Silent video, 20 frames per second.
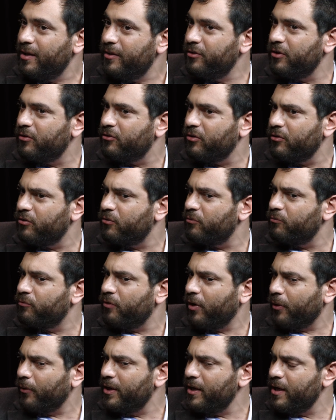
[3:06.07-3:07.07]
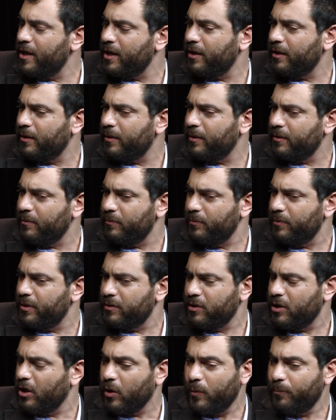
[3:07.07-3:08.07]
this is very,
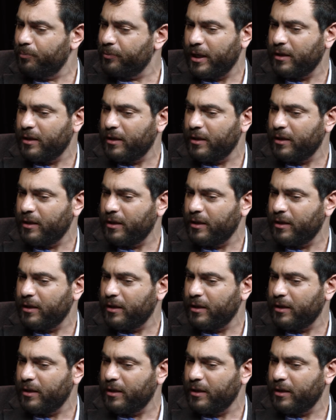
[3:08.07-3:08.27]
you know,